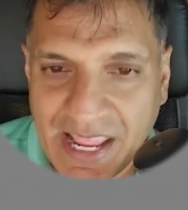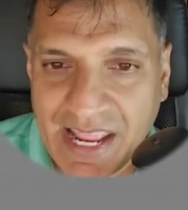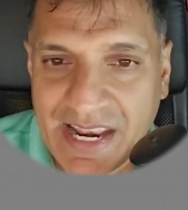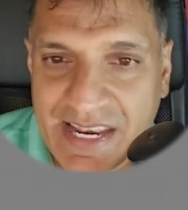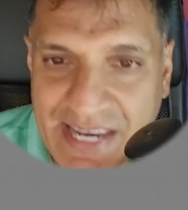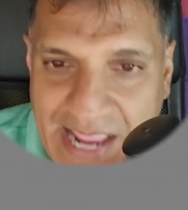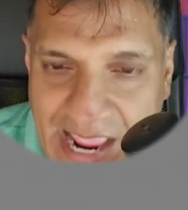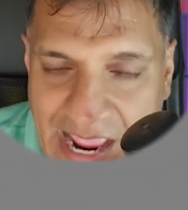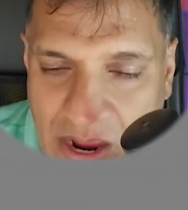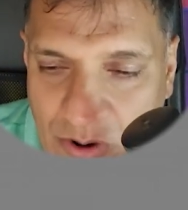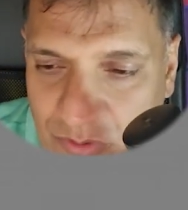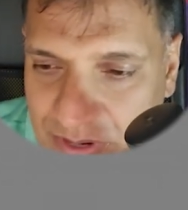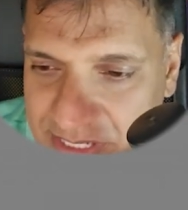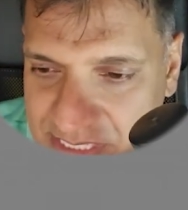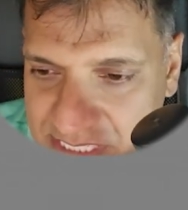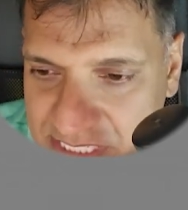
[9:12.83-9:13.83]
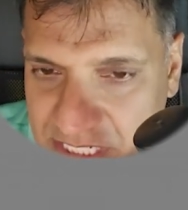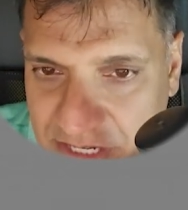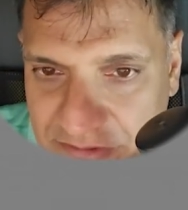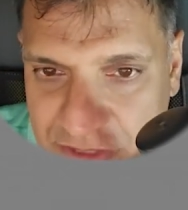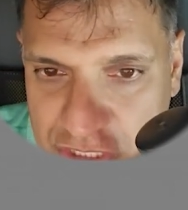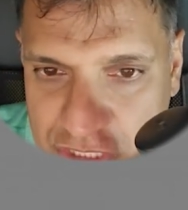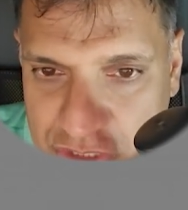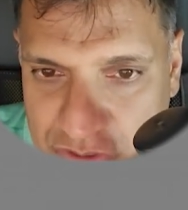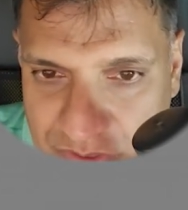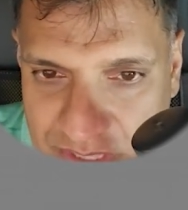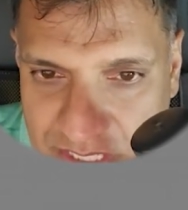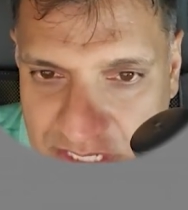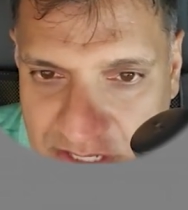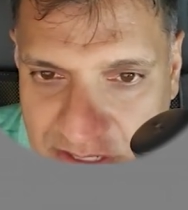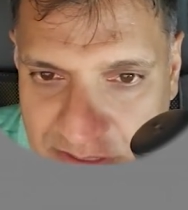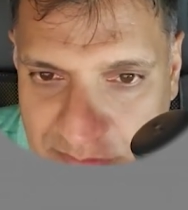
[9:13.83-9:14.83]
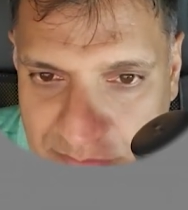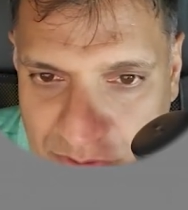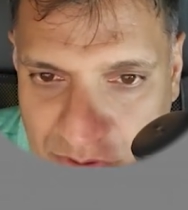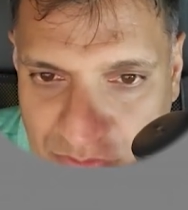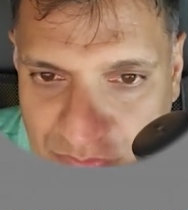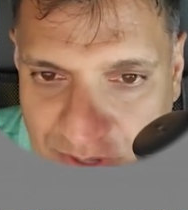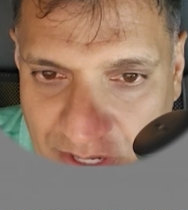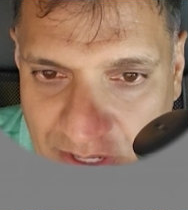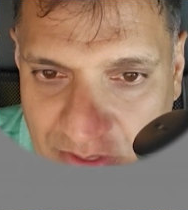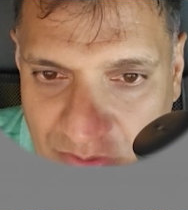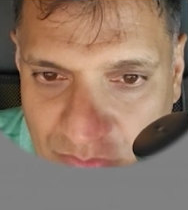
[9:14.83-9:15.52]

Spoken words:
Now, instead of just doing the current profile,